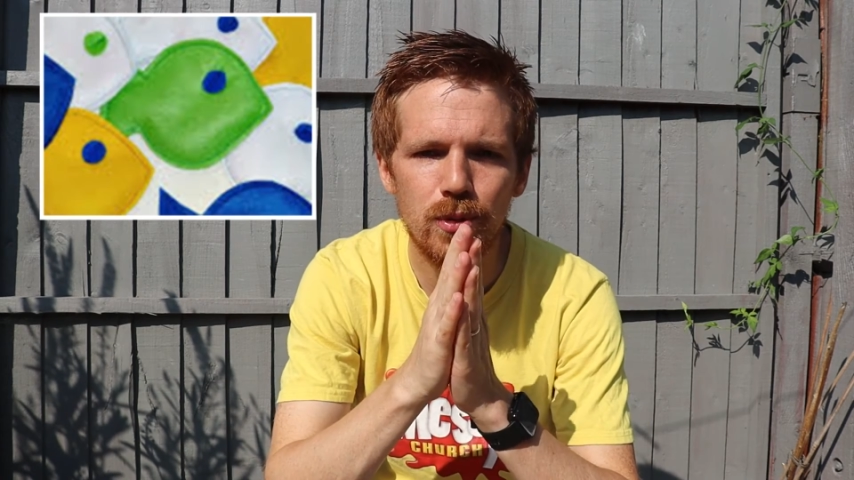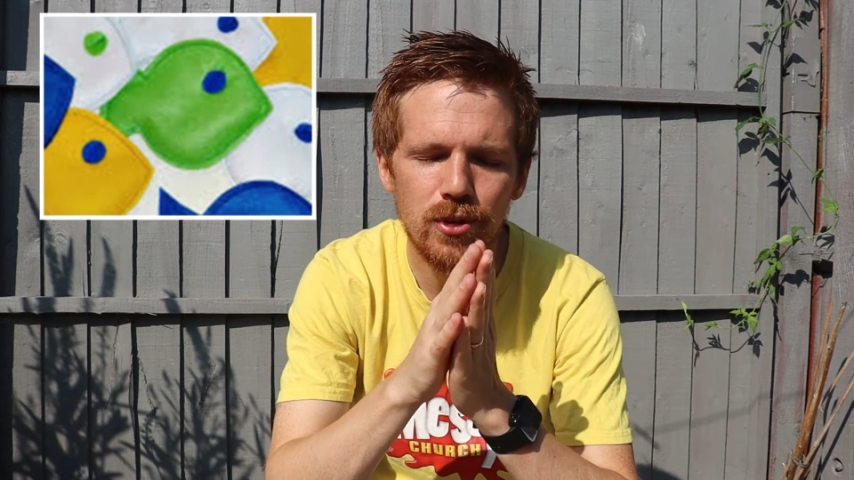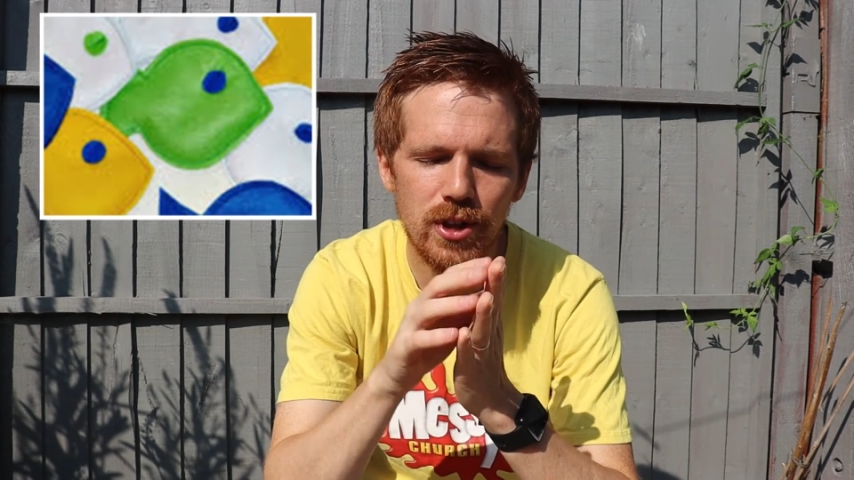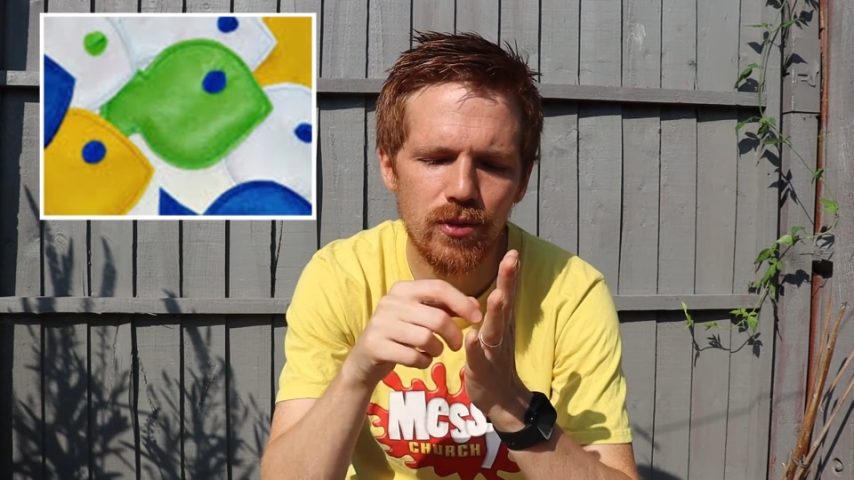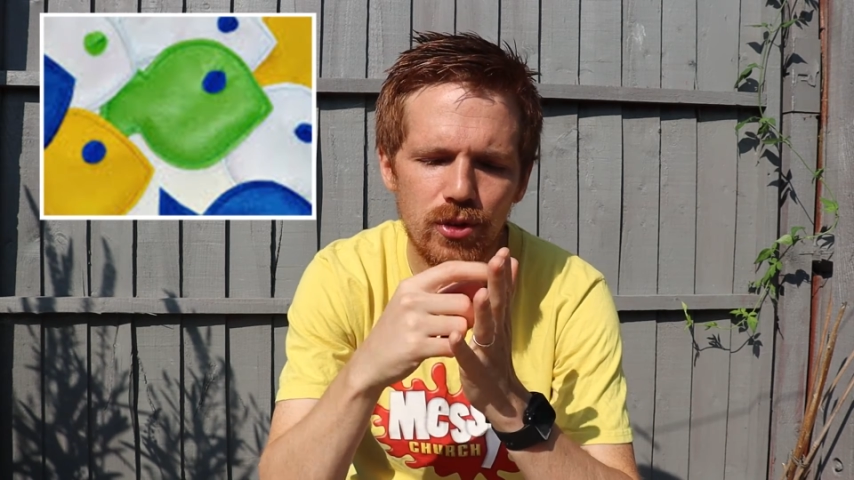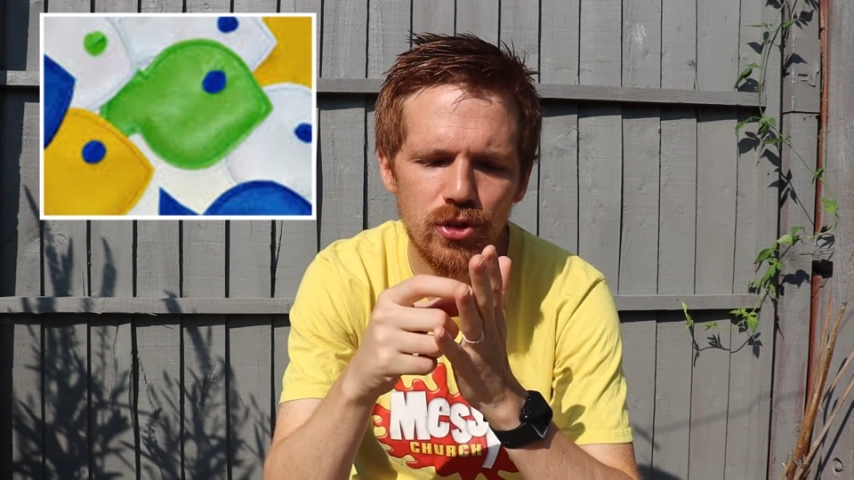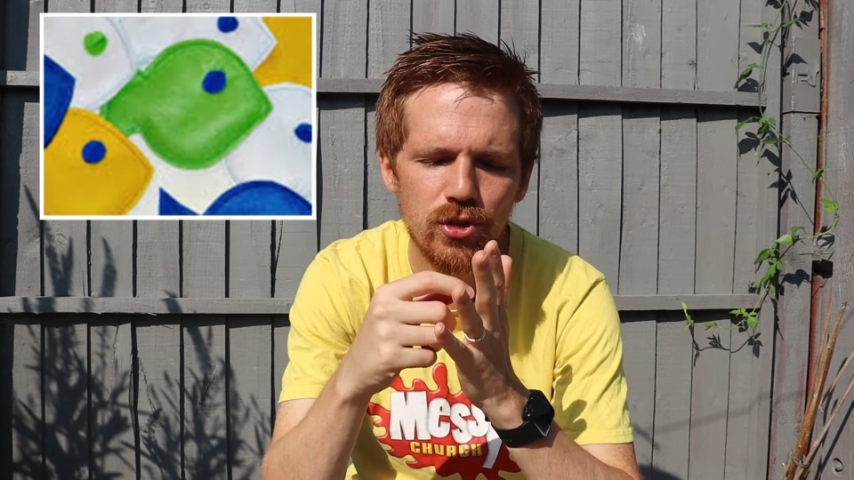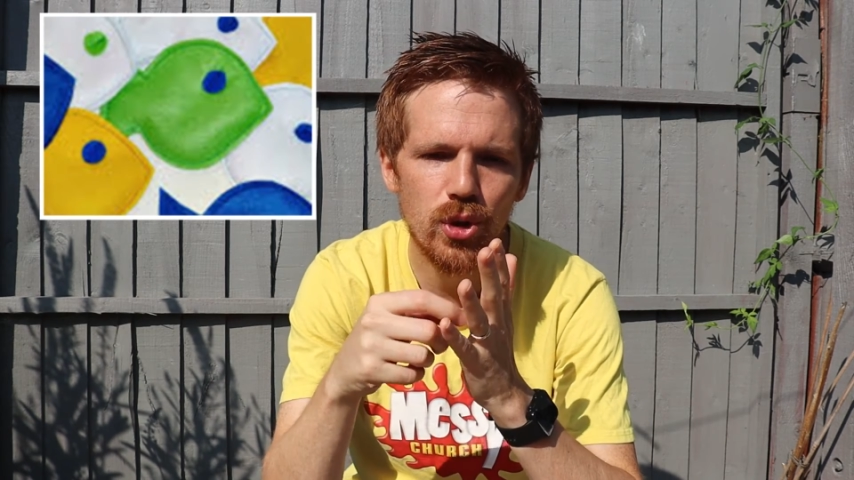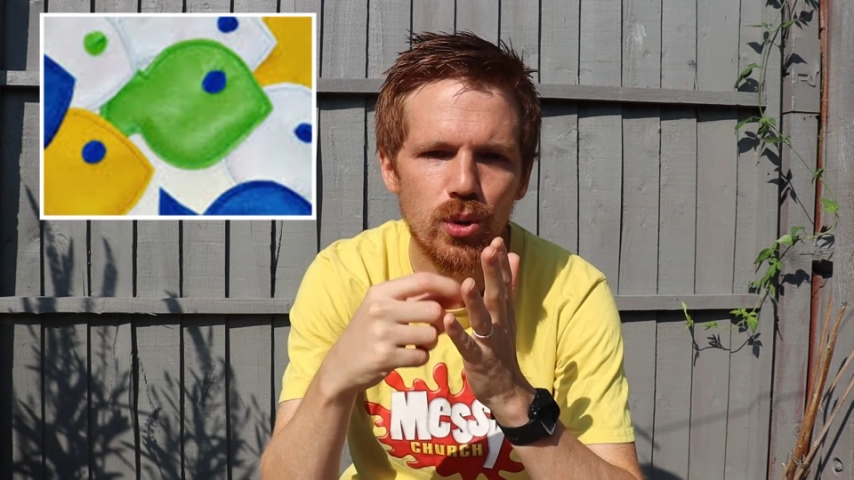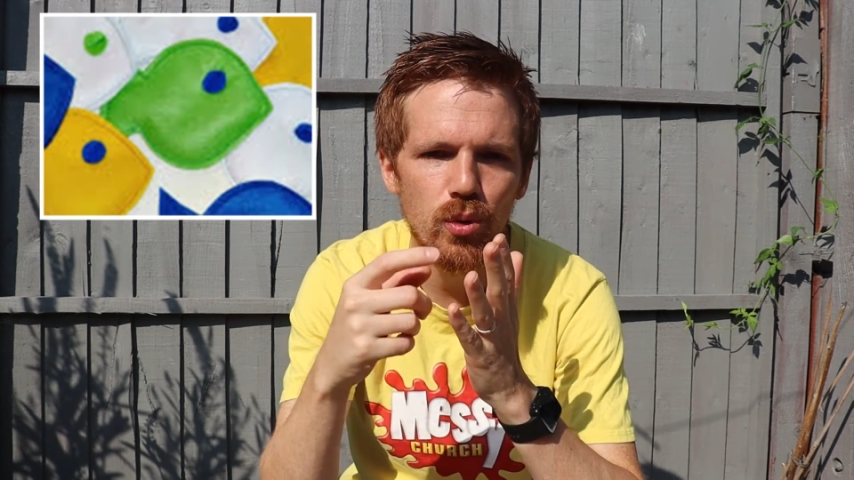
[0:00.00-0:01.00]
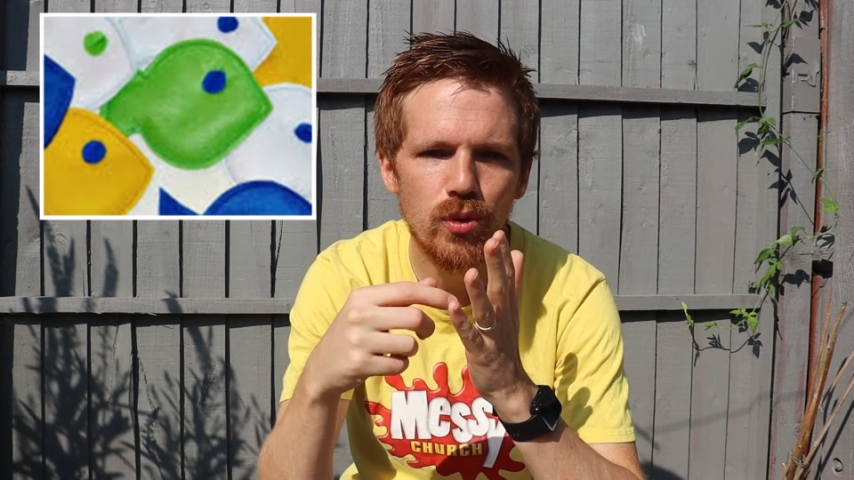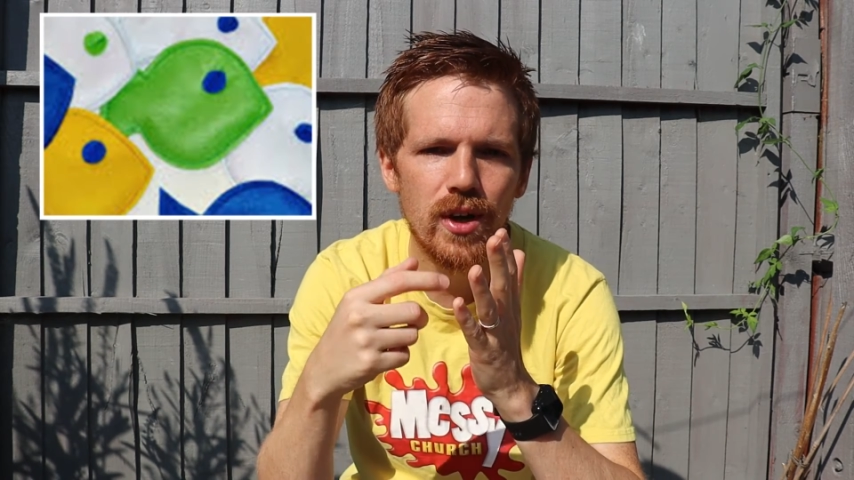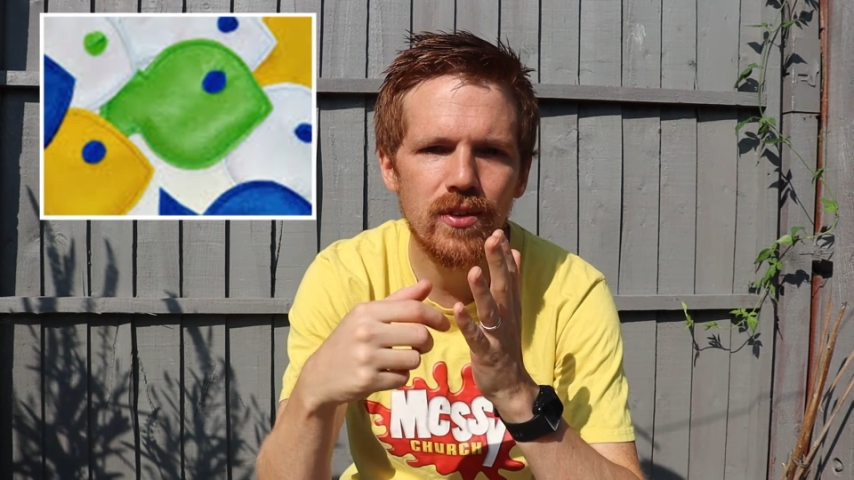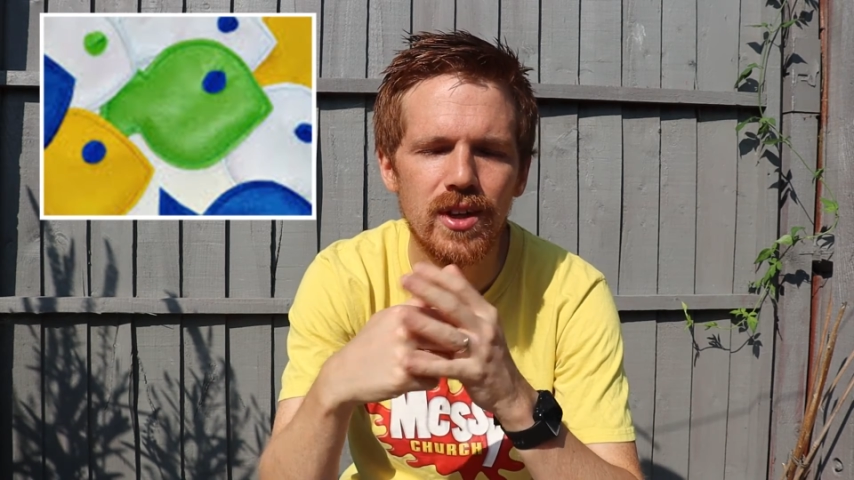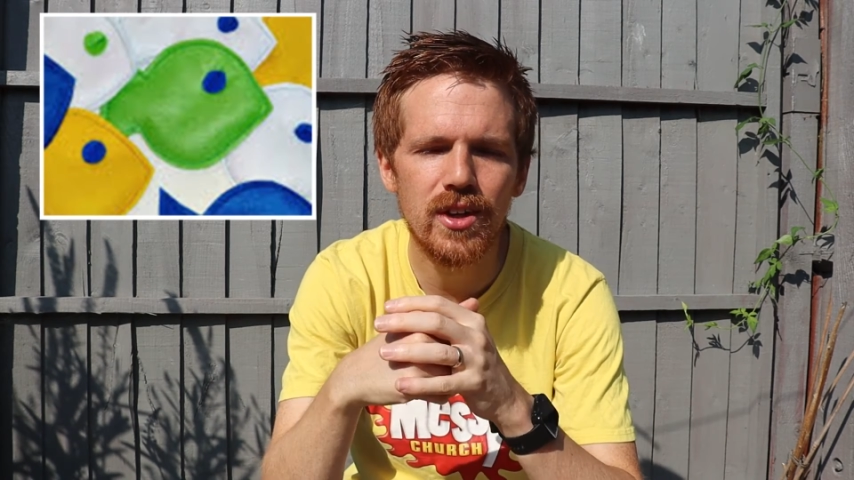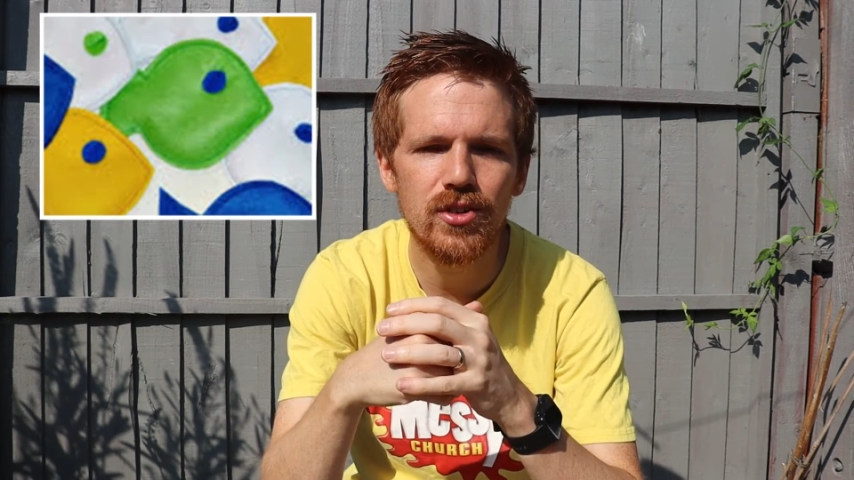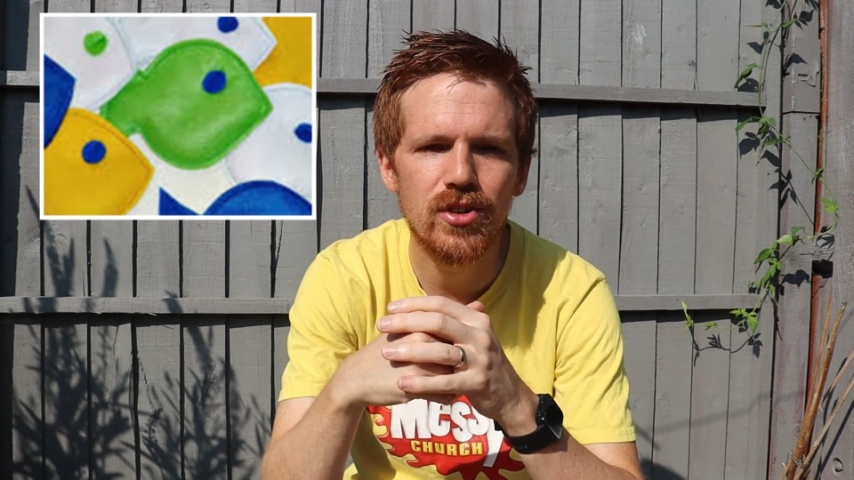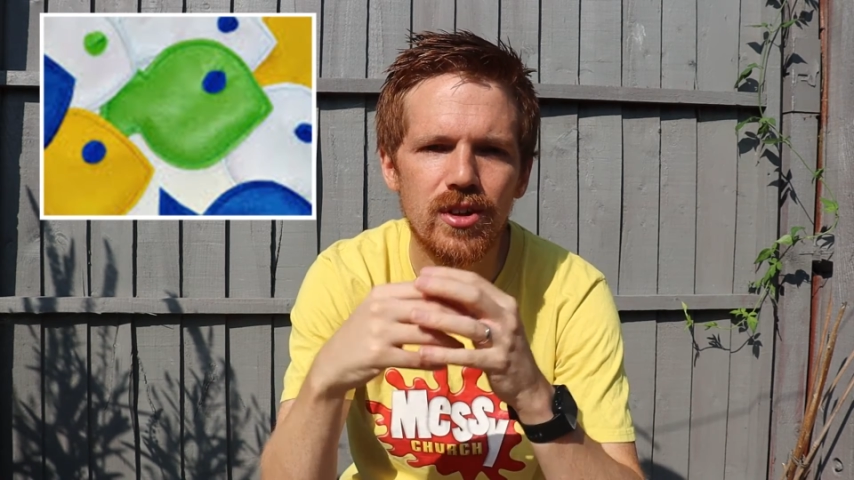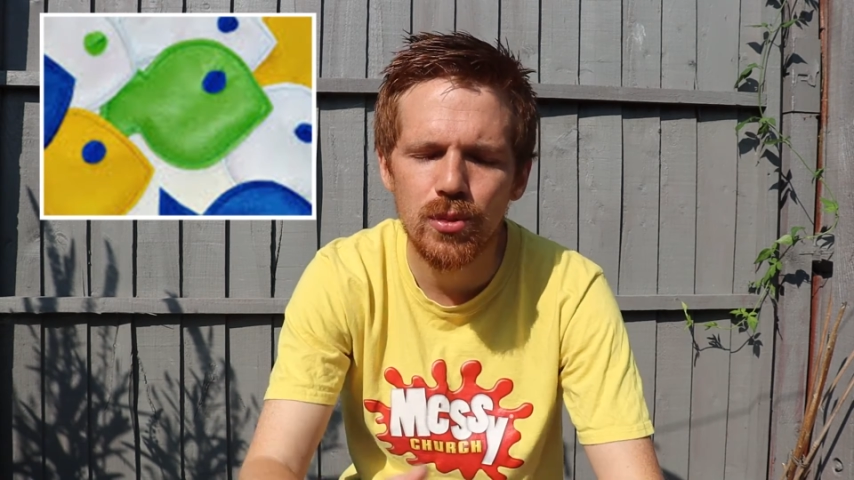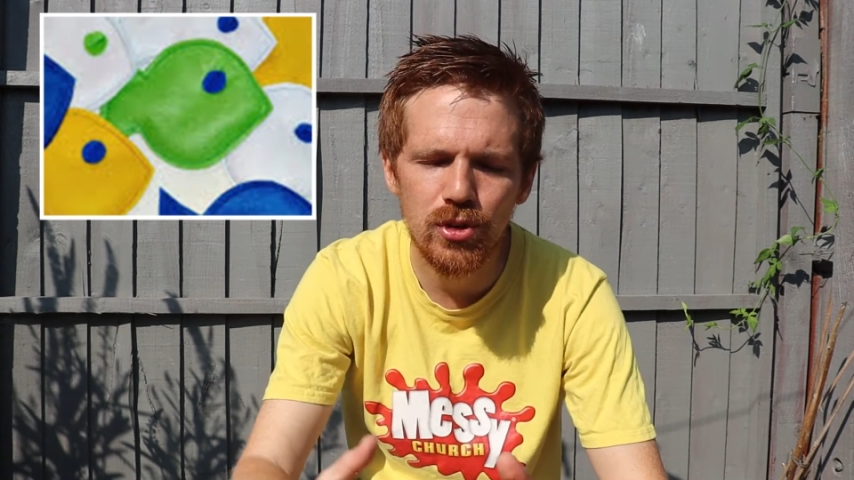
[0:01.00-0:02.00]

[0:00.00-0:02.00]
put them together and sew around the edge.